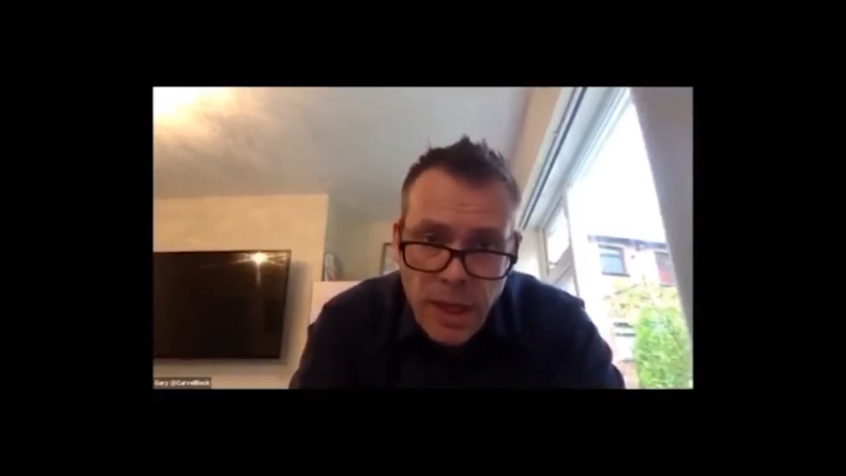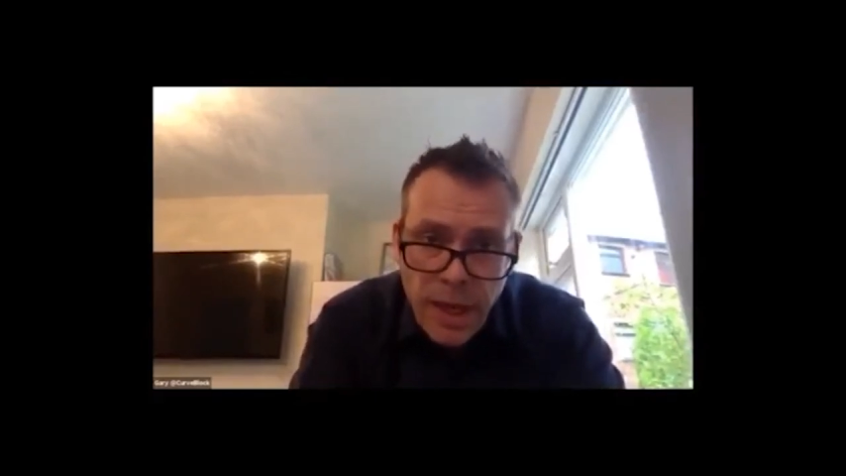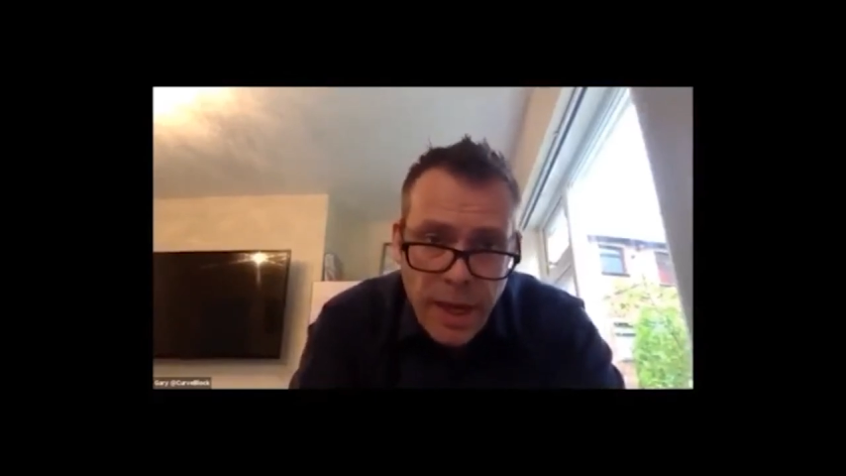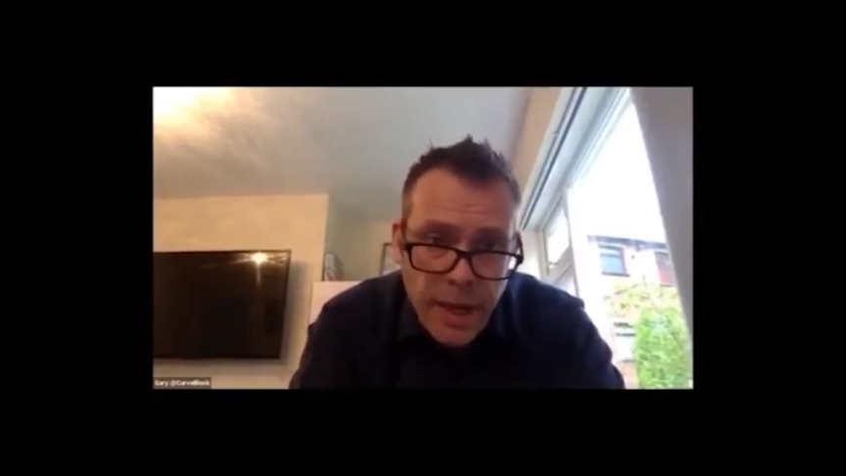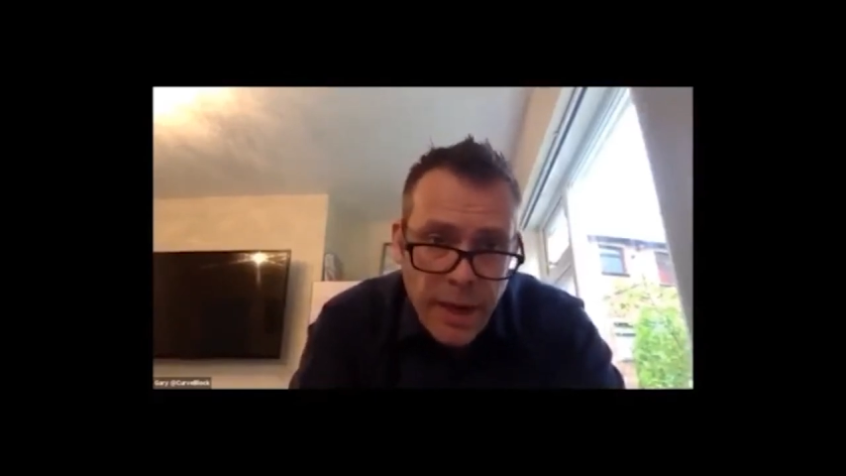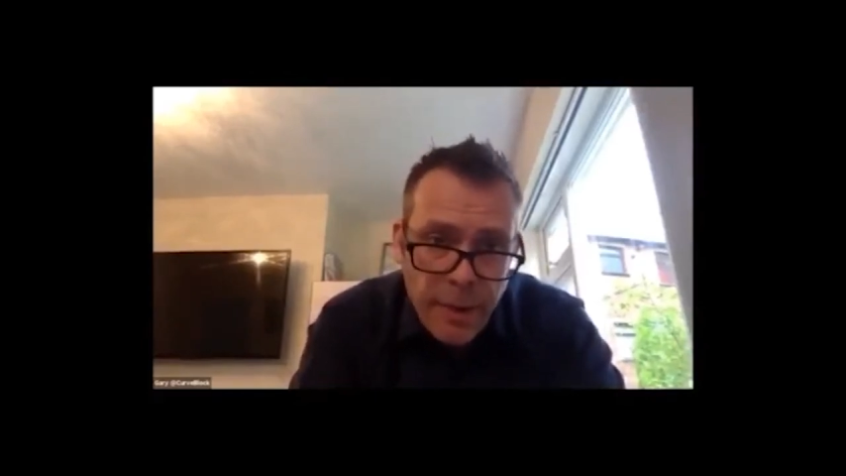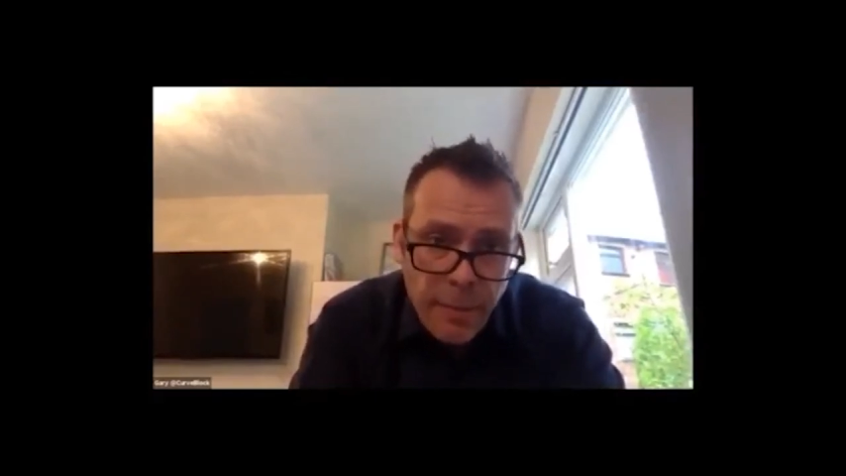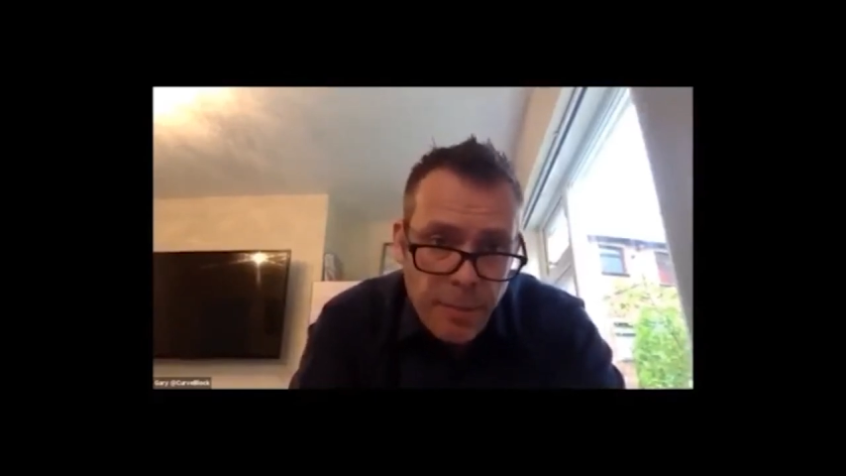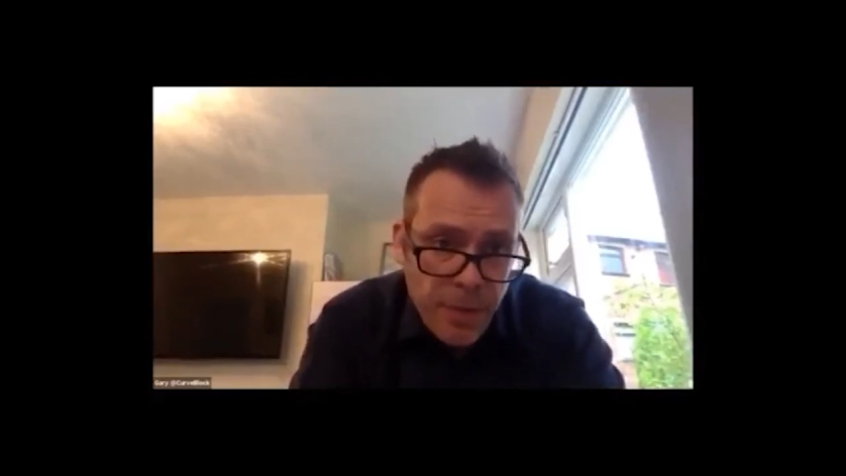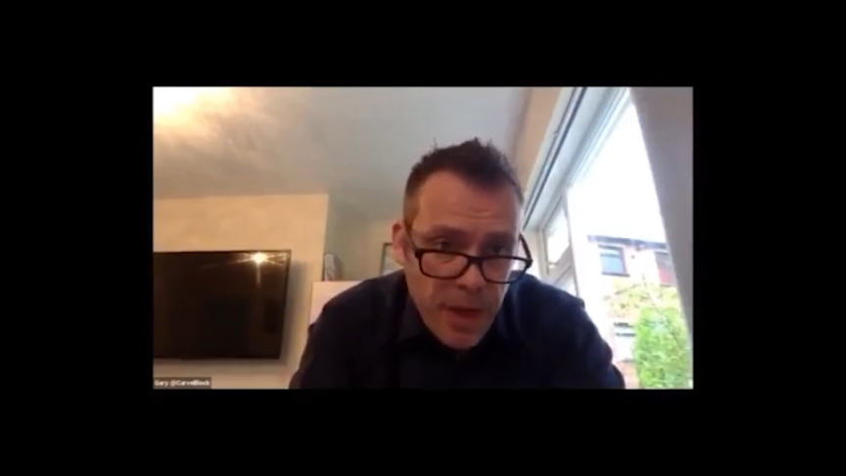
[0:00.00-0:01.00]

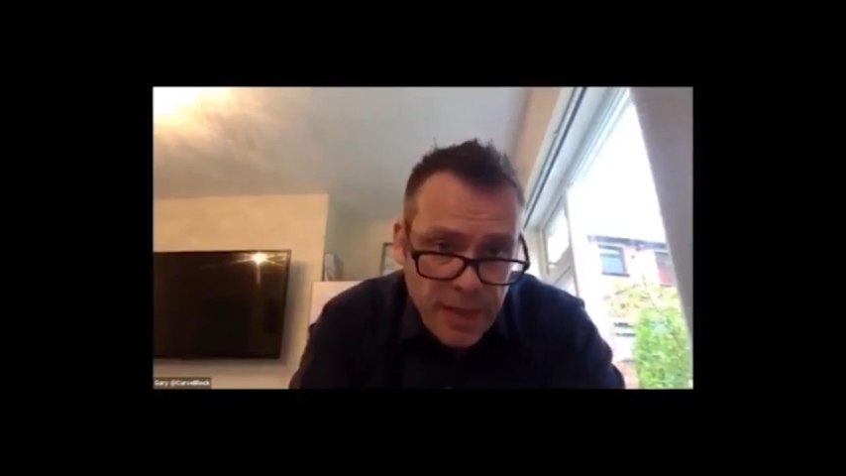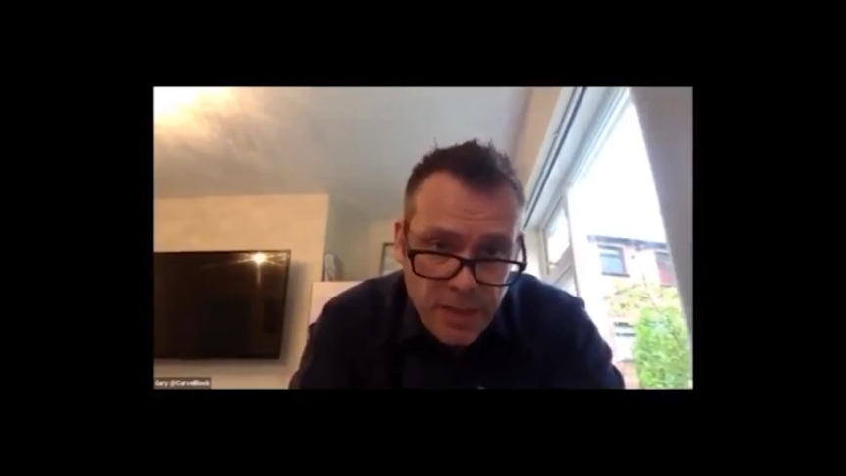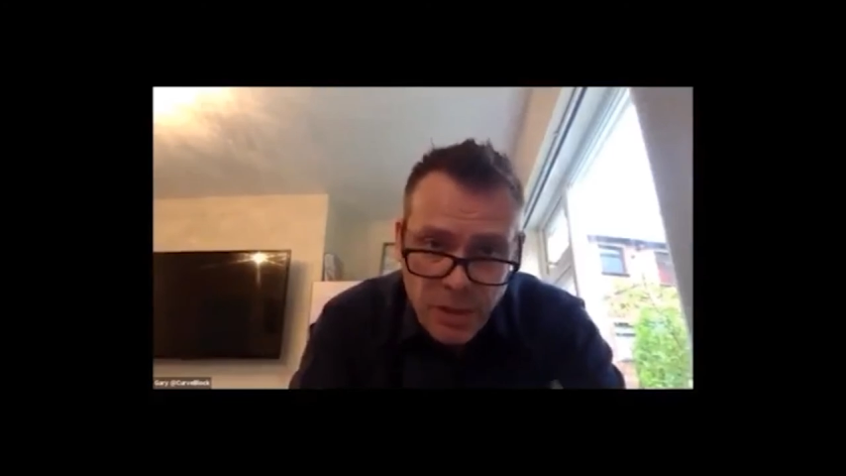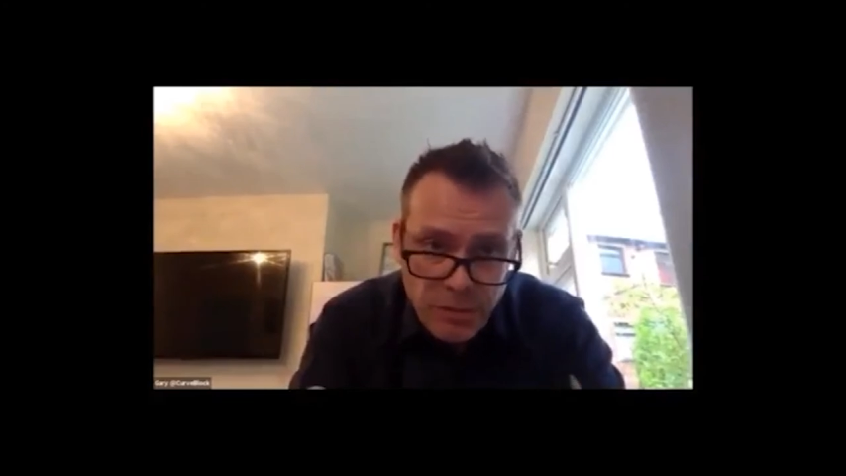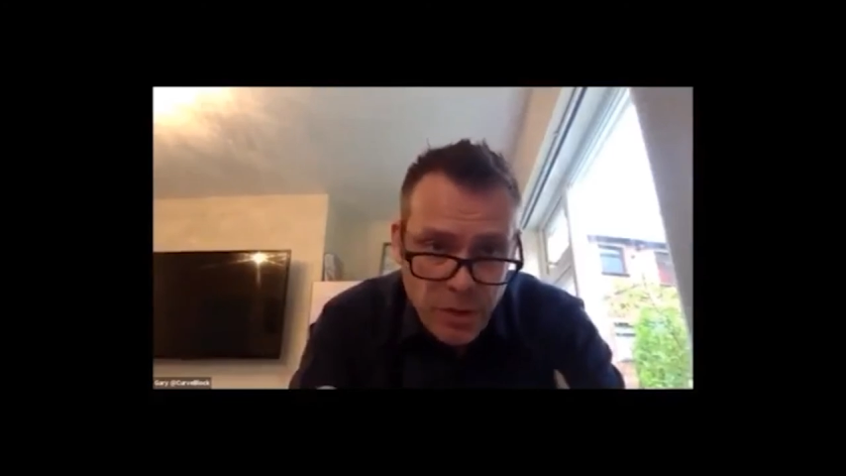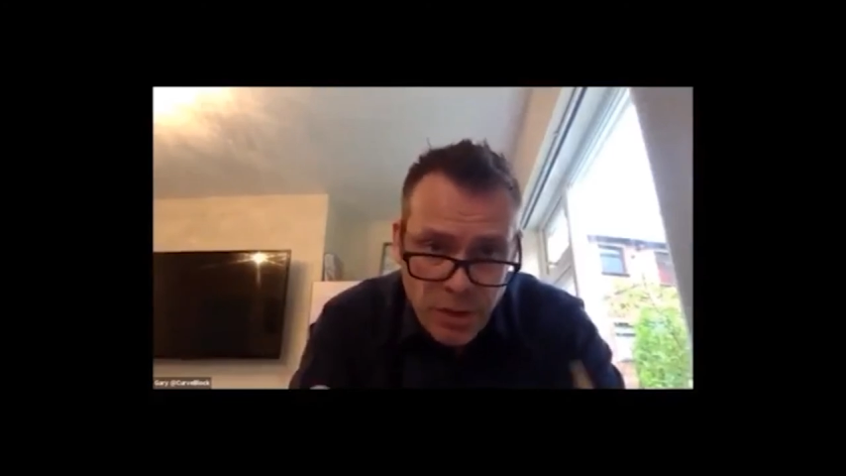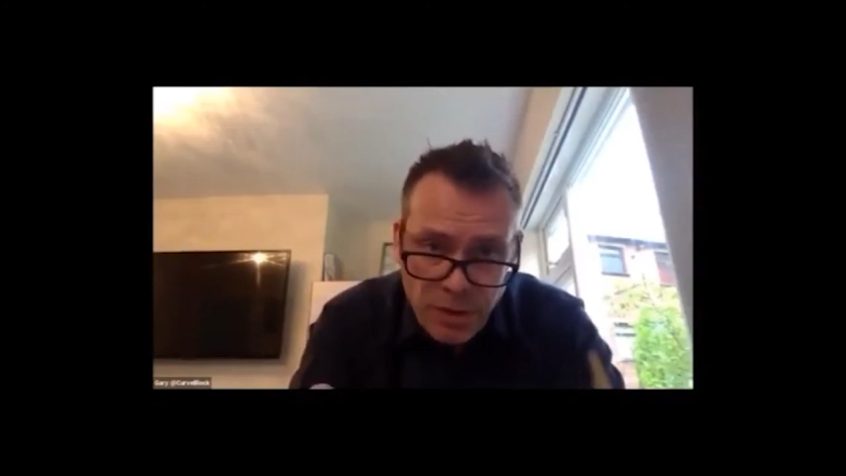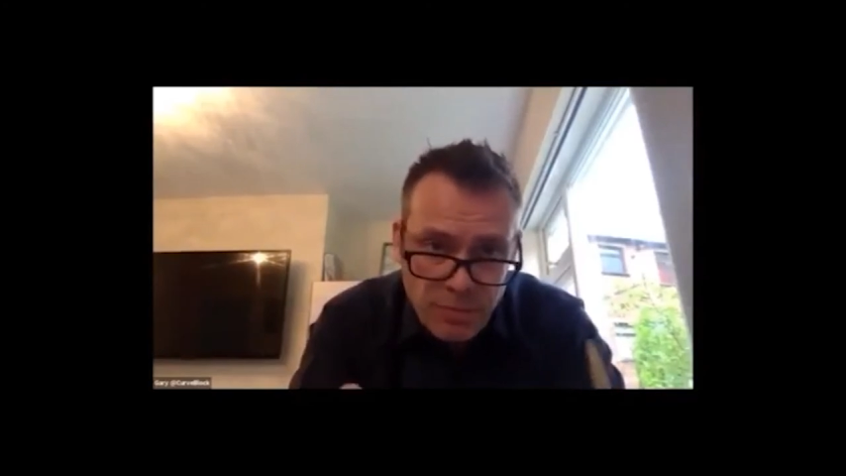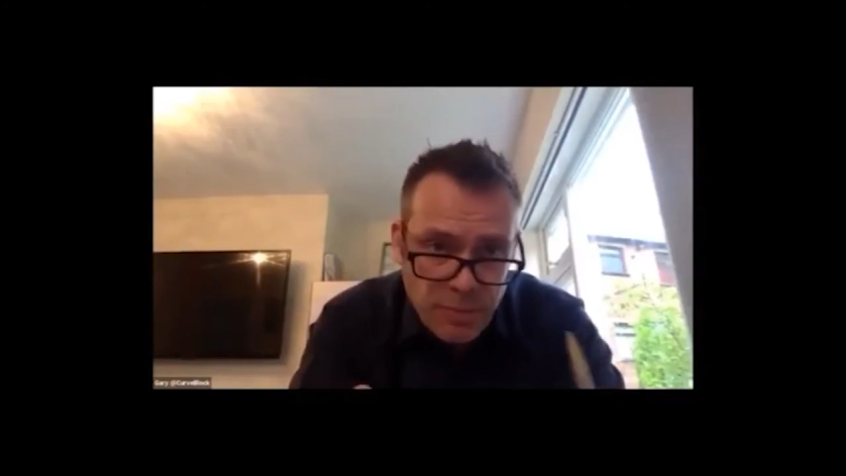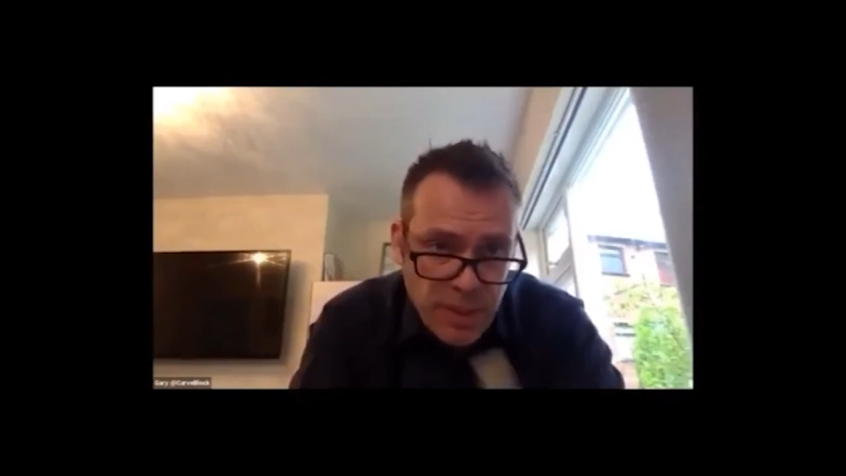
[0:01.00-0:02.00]
As you've
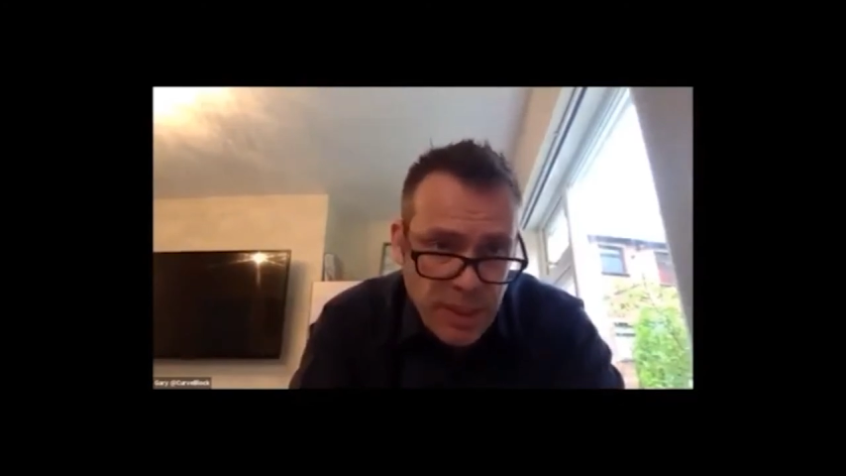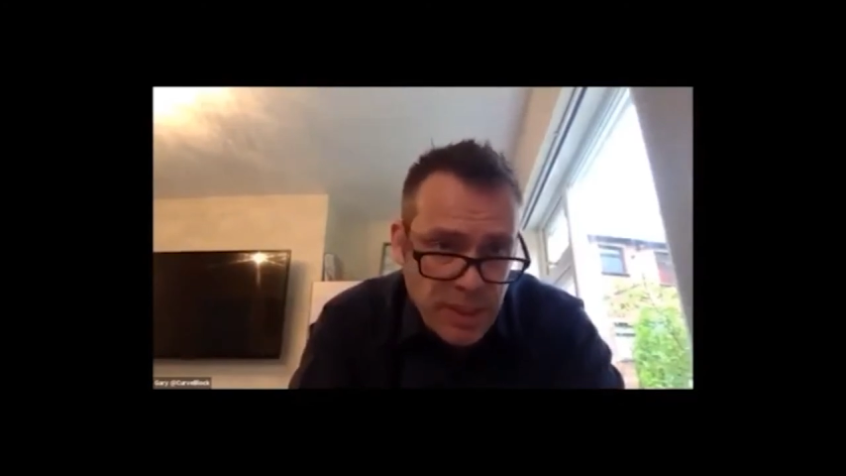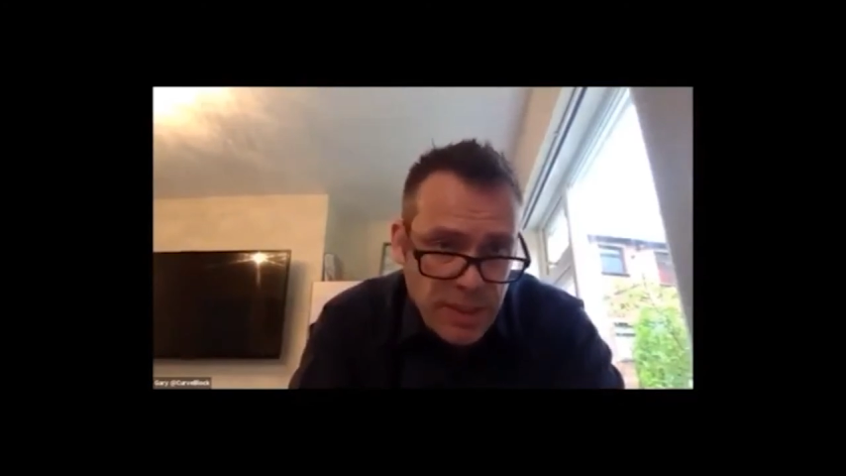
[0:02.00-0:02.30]
just said,